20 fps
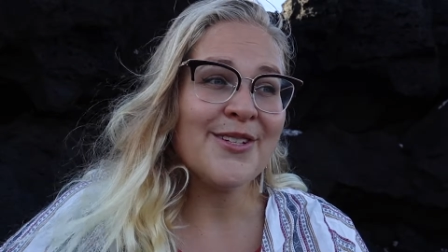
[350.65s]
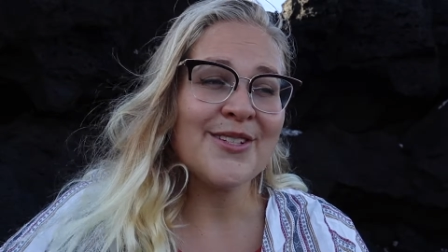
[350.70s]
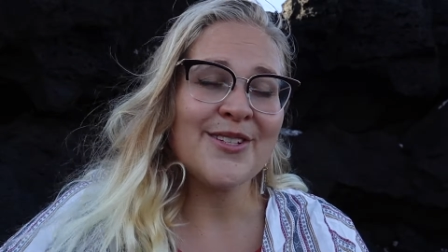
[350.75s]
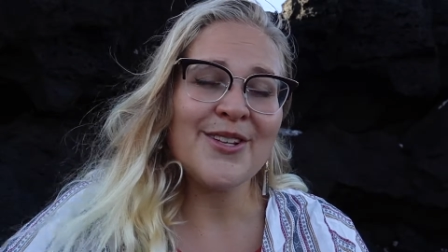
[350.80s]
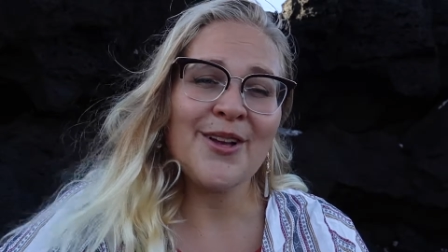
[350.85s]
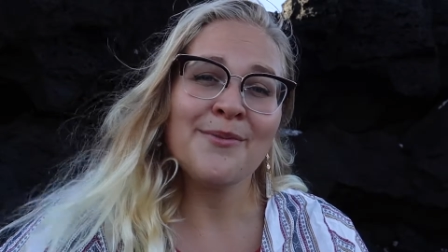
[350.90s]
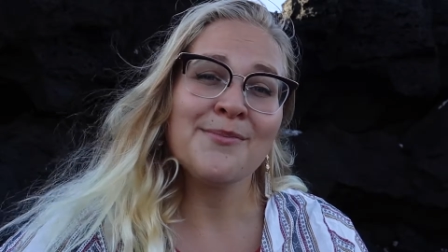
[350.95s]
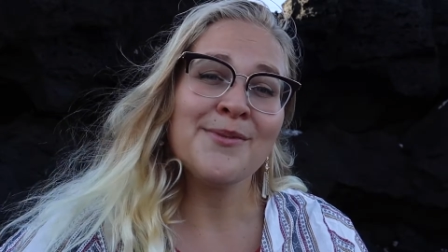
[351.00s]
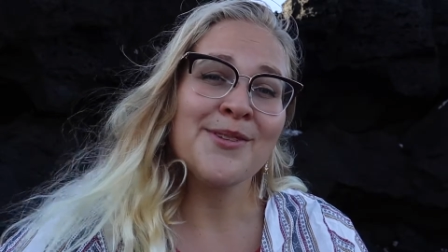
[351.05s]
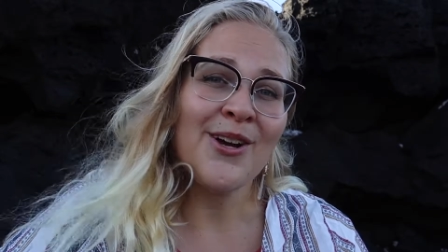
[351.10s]

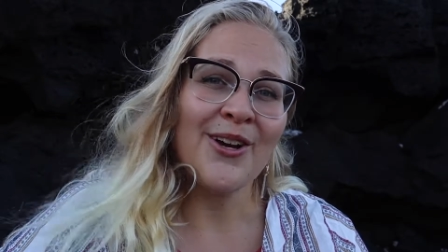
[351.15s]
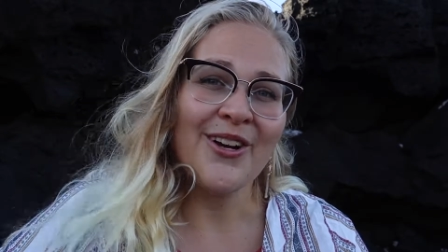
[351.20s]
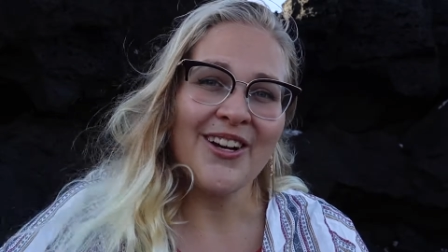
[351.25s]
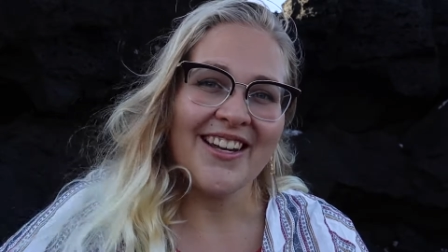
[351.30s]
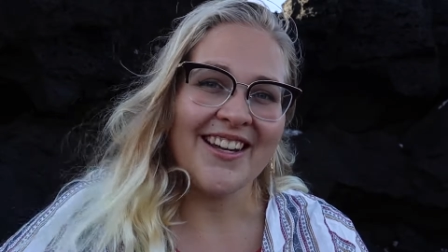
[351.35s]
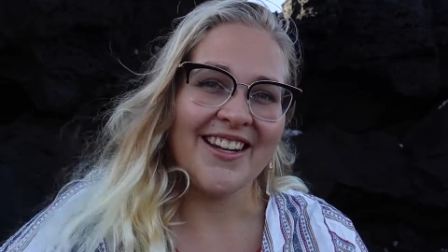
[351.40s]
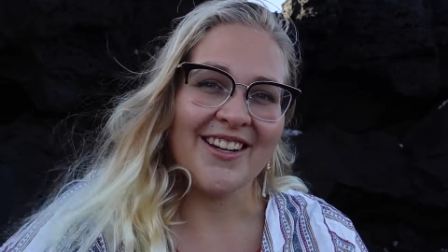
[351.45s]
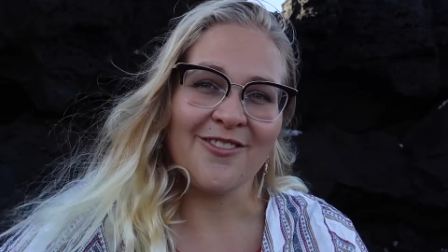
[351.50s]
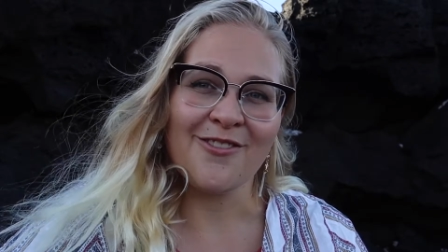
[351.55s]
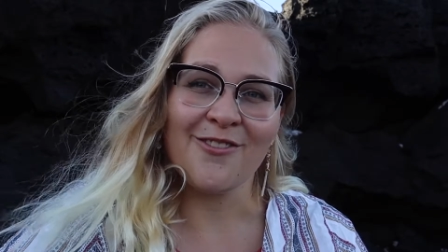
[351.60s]
stopped
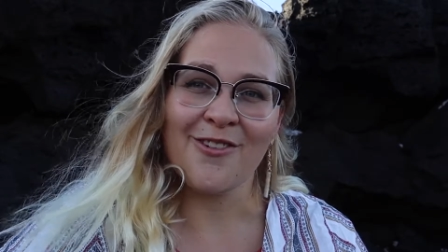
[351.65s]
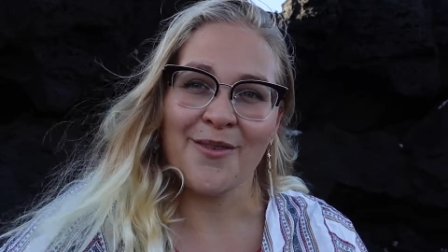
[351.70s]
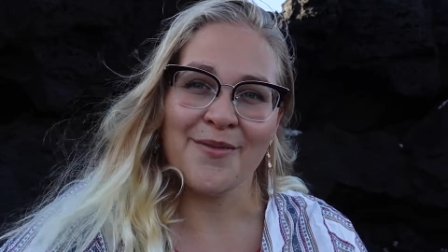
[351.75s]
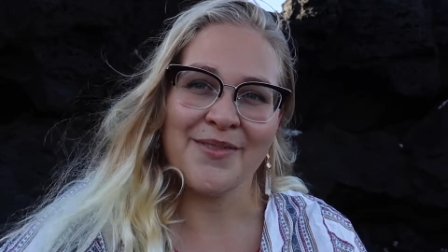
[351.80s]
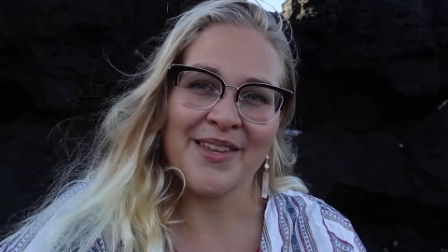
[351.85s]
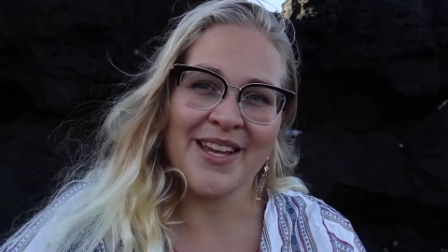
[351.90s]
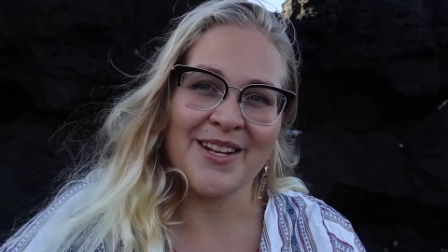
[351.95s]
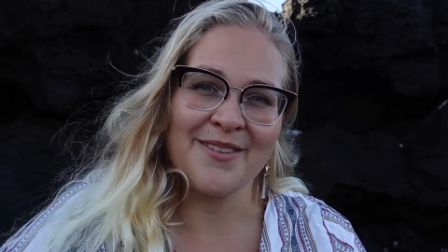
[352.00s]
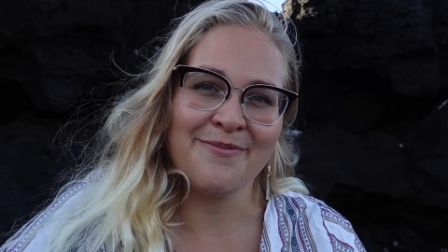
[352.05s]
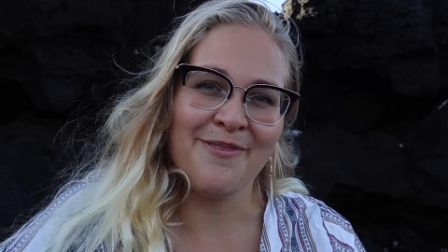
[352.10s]
talking from
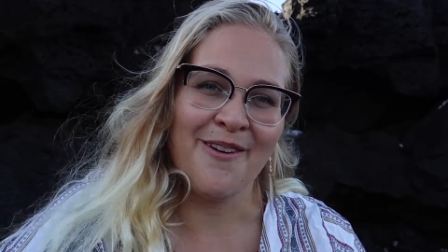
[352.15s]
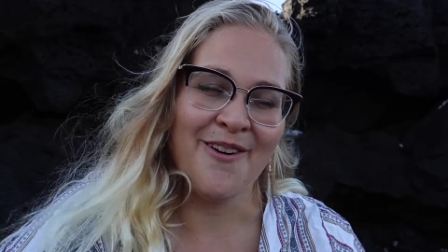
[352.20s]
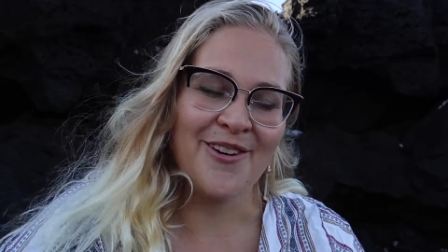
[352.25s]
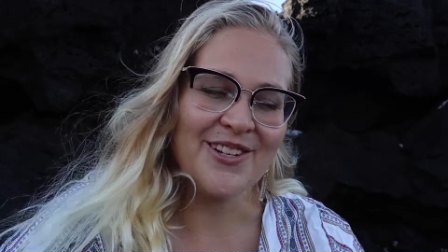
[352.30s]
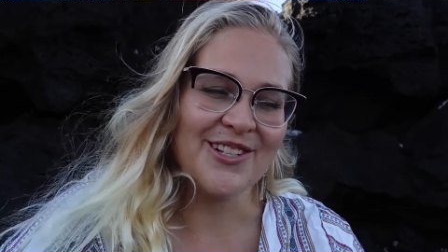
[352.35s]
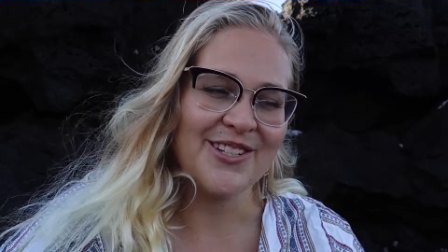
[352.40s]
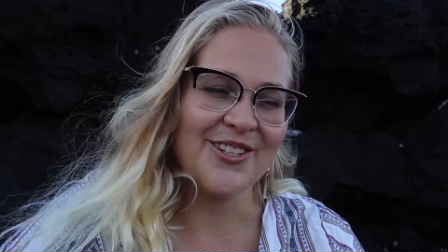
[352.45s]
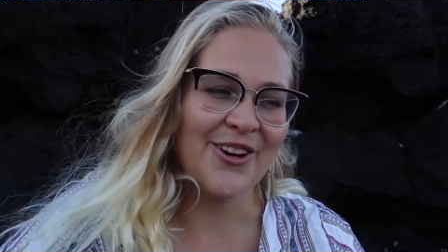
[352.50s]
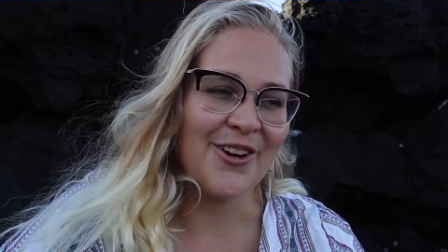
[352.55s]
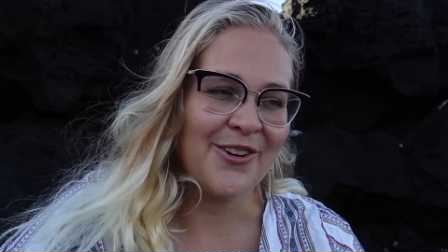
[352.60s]
that
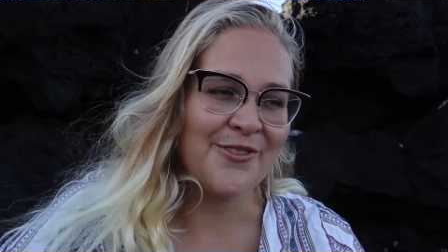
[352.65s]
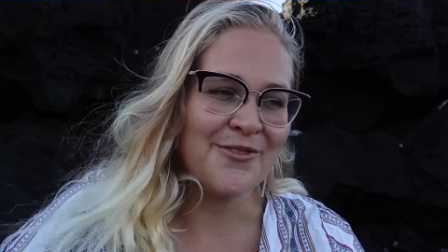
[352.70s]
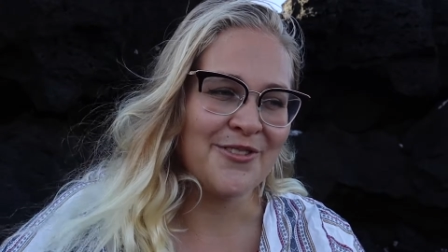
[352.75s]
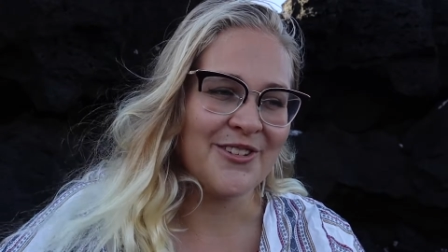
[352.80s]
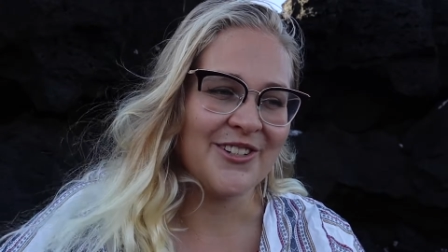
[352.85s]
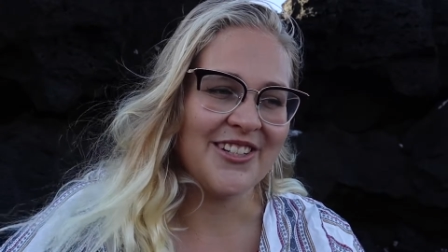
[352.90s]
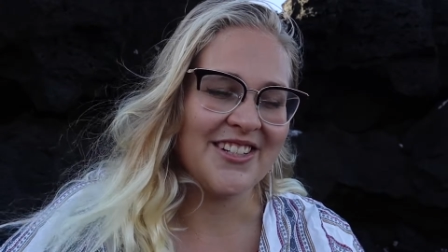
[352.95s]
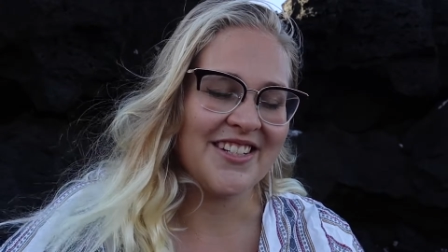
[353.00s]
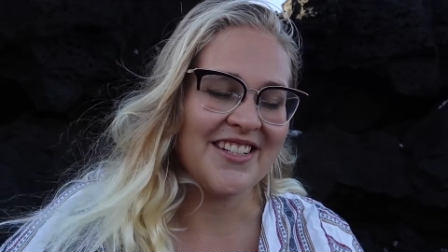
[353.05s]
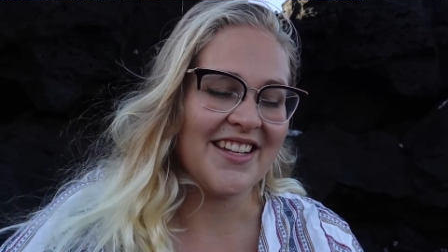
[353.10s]
point
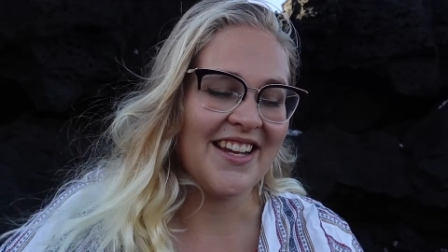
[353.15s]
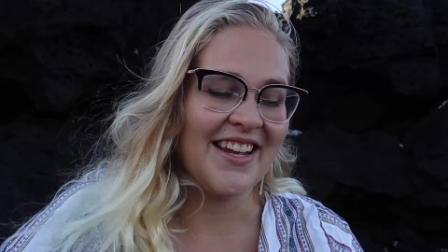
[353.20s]
onward,